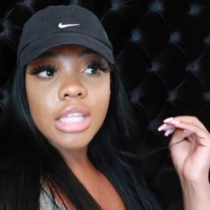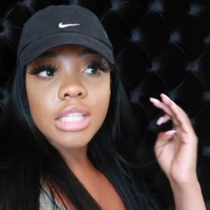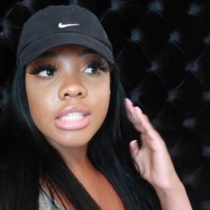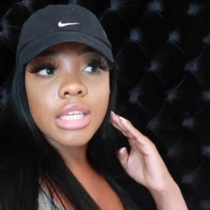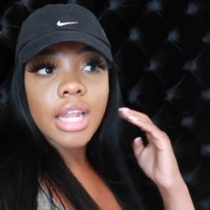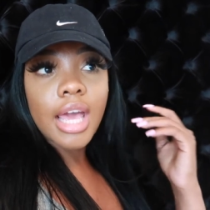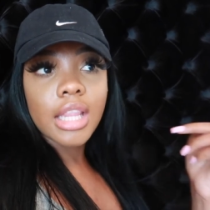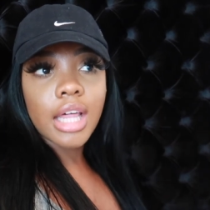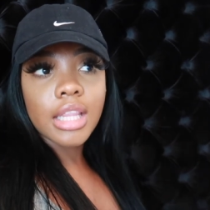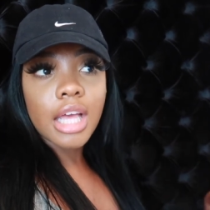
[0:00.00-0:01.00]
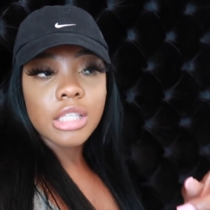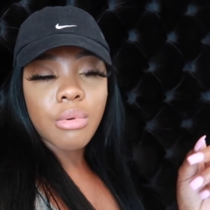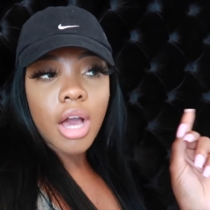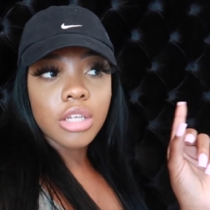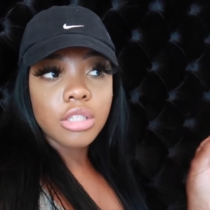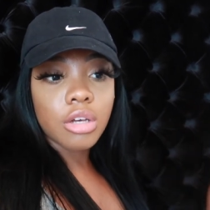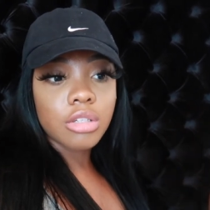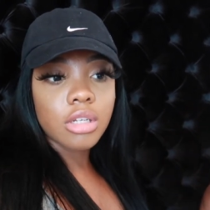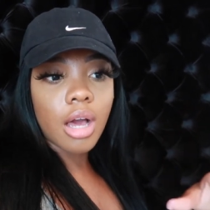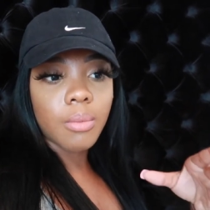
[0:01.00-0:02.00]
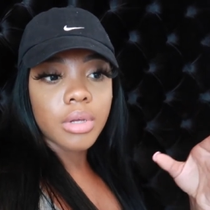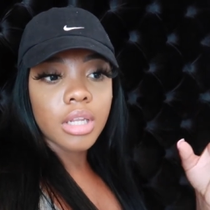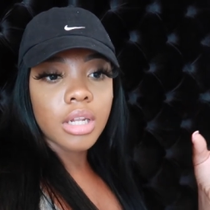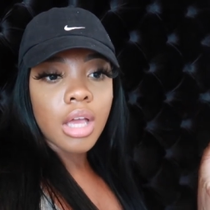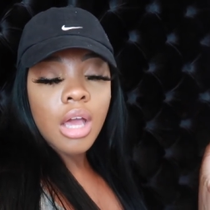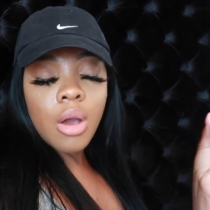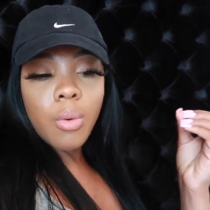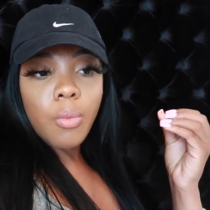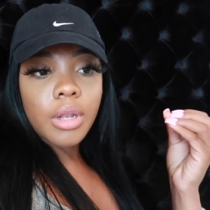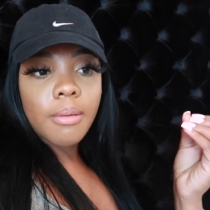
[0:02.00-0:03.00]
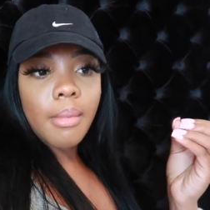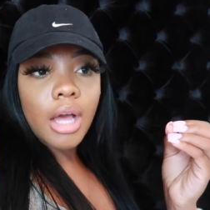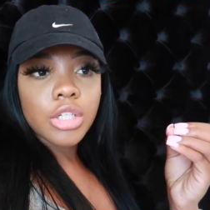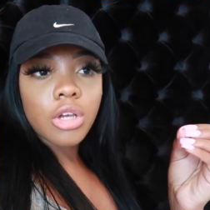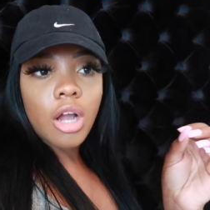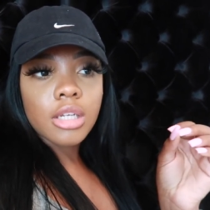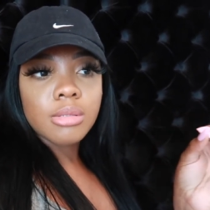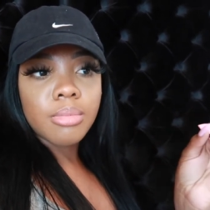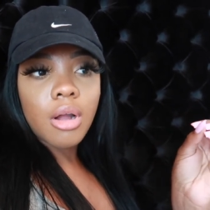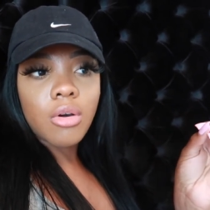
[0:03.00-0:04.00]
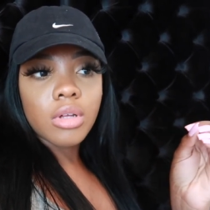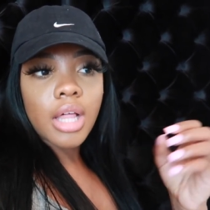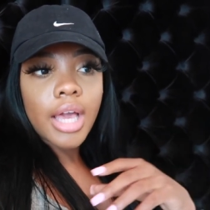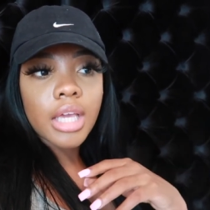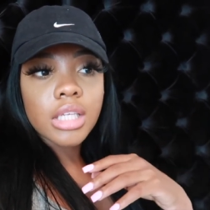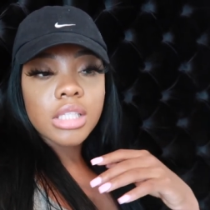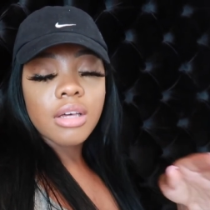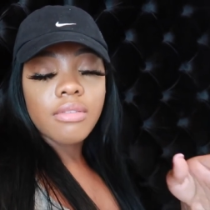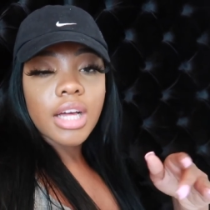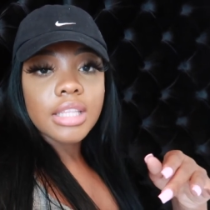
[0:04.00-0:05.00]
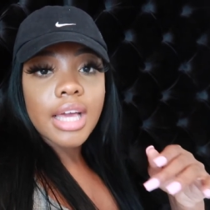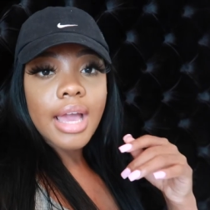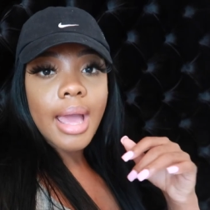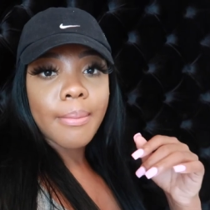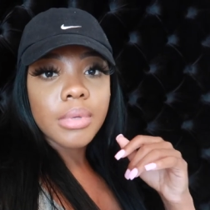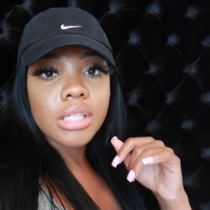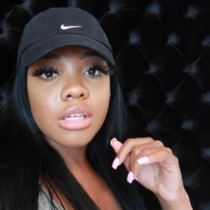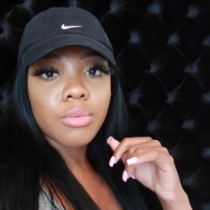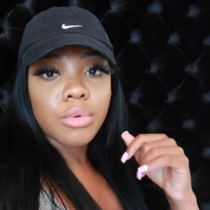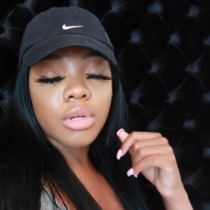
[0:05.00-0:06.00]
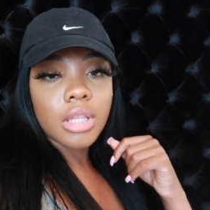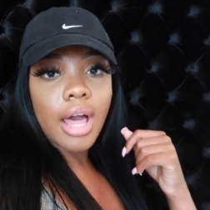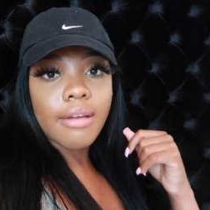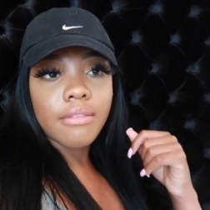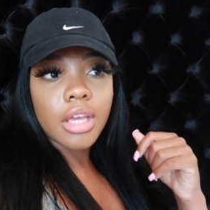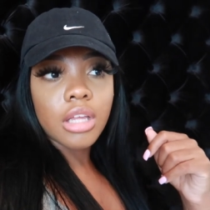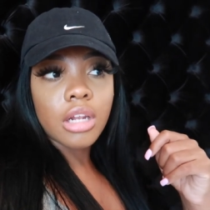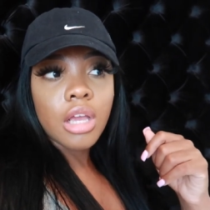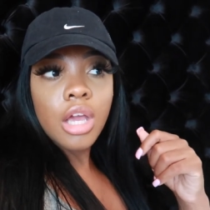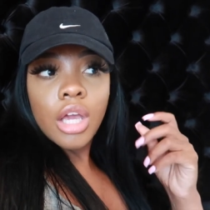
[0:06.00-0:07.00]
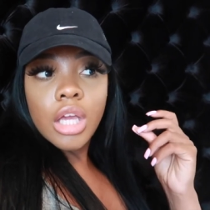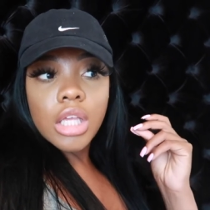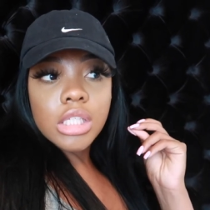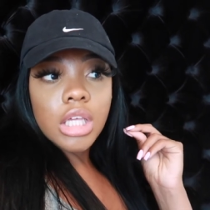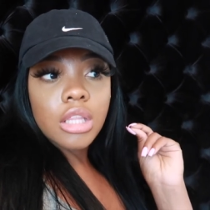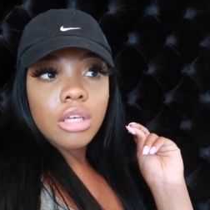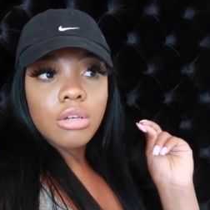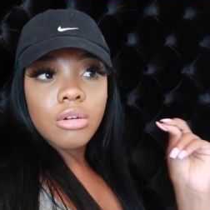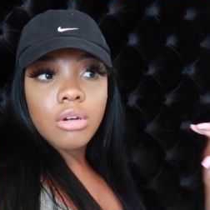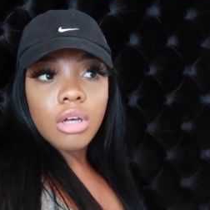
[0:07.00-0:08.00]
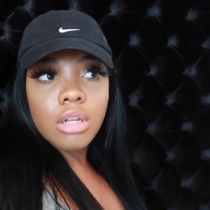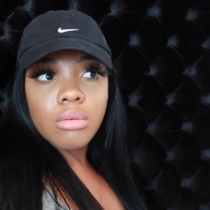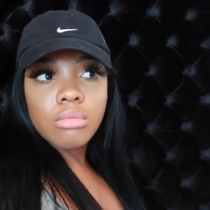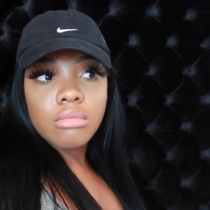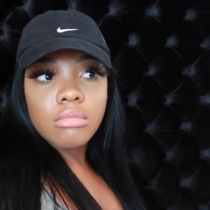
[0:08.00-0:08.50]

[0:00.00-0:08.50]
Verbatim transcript: in today like that's why i showed y'all when one of my jars broke like stuff like that happens in real life and it's either you're gonna